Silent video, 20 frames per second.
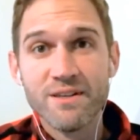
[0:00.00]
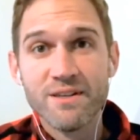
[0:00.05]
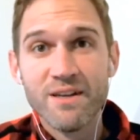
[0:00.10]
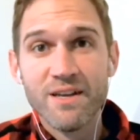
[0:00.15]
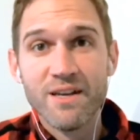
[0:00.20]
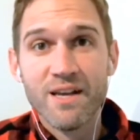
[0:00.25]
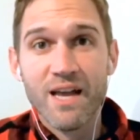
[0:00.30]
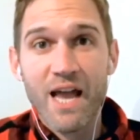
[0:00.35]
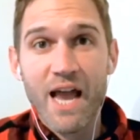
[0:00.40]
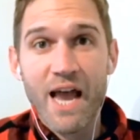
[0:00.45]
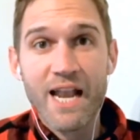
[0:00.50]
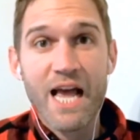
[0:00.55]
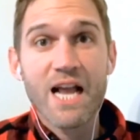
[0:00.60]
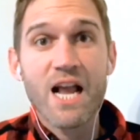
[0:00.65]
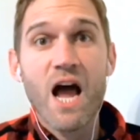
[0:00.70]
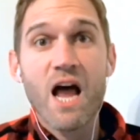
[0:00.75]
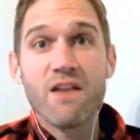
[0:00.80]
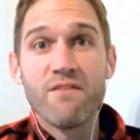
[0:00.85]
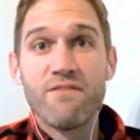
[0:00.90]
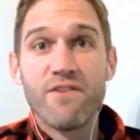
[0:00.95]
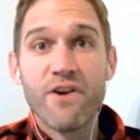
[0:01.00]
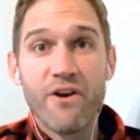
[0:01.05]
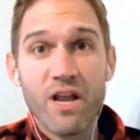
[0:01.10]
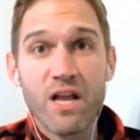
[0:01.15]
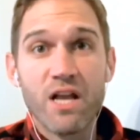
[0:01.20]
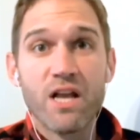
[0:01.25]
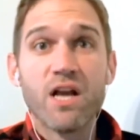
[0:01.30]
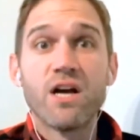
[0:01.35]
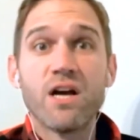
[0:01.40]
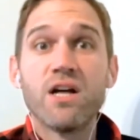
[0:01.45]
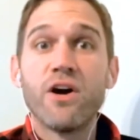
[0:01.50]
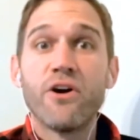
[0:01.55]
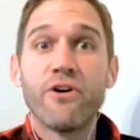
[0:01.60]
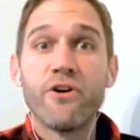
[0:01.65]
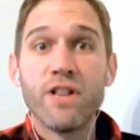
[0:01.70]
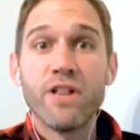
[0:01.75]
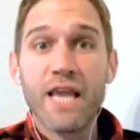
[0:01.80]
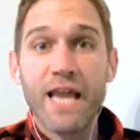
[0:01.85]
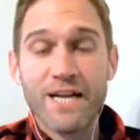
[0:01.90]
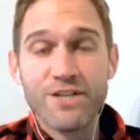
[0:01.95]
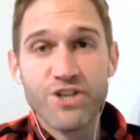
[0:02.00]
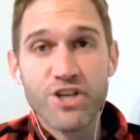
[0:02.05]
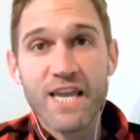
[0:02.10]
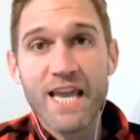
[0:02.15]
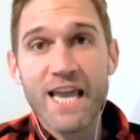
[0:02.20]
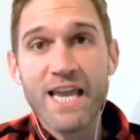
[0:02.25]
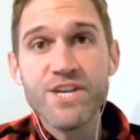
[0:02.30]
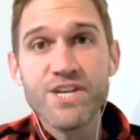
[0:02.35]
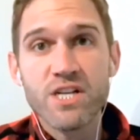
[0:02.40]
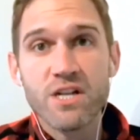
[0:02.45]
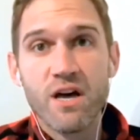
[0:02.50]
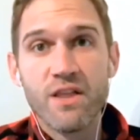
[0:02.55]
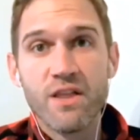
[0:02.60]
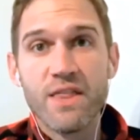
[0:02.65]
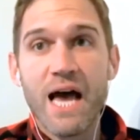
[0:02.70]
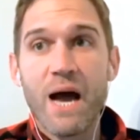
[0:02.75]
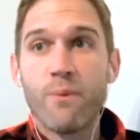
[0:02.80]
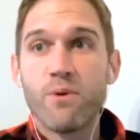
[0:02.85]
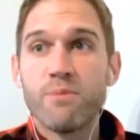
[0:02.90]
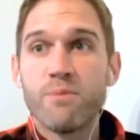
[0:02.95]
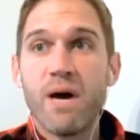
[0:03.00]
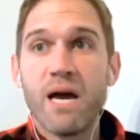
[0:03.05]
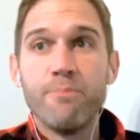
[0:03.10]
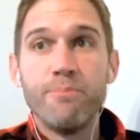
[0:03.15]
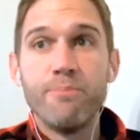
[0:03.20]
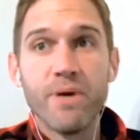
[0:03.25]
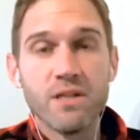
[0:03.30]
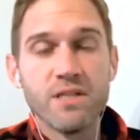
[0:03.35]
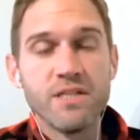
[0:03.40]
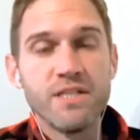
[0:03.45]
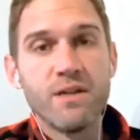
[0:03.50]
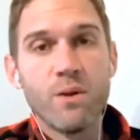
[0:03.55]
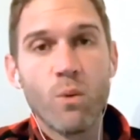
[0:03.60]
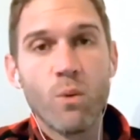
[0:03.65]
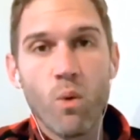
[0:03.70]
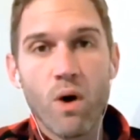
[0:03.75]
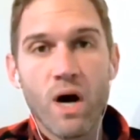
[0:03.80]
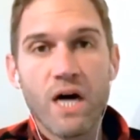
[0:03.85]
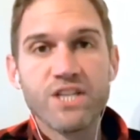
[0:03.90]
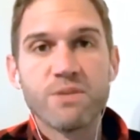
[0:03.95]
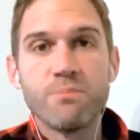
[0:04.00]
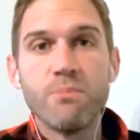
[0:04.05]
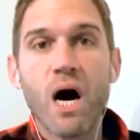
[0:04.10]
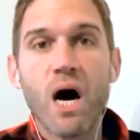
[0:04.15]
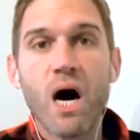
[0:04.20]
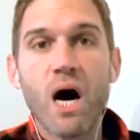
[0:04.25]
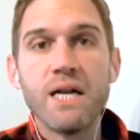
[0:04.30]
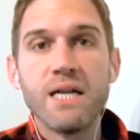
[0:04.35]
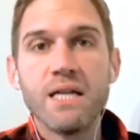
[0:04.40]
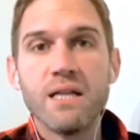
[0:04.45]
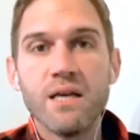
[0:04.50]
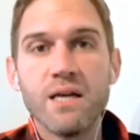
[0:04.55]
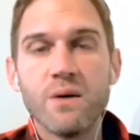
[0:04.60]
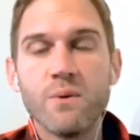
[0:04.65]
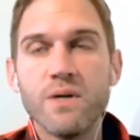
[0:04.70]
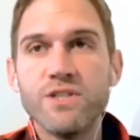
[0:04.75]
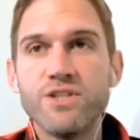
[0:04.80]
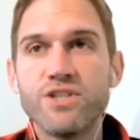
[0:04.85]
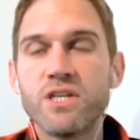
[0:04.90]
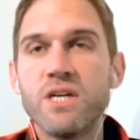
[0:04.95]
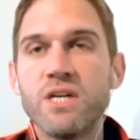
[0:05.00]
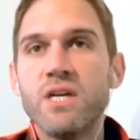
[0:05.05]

And I got a very early education on that with my ability to watch body language.